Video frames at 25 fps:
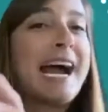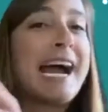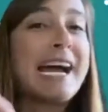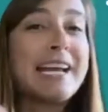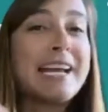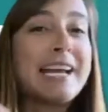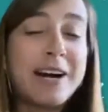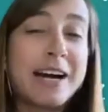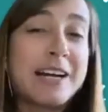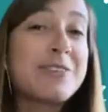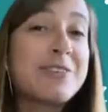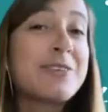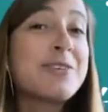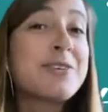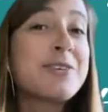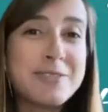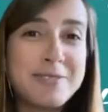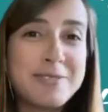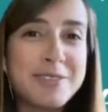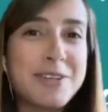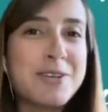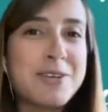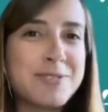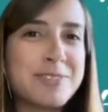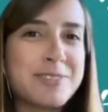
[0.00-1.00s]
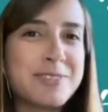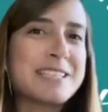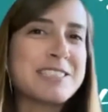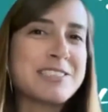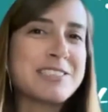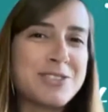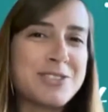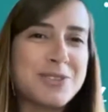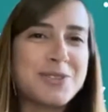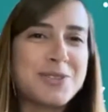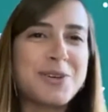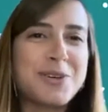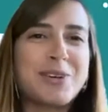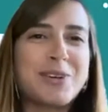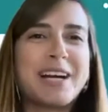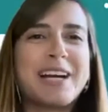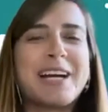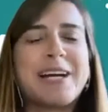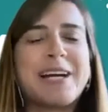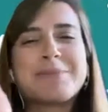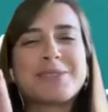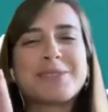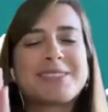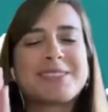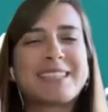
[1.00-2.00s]
I don't even know if that is true. Okay,
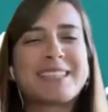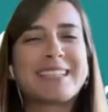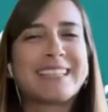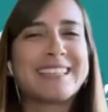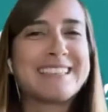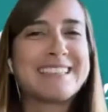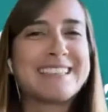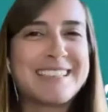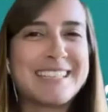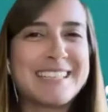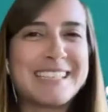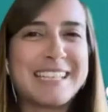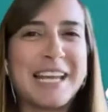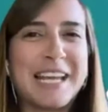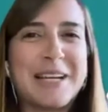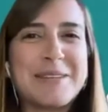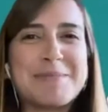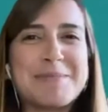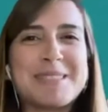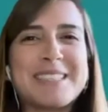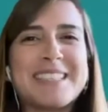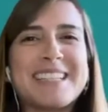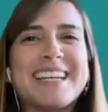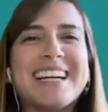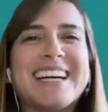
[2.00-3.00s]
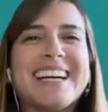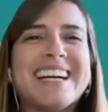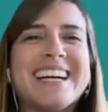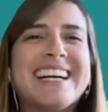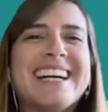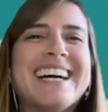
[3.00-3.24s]
I'm just like listing names here.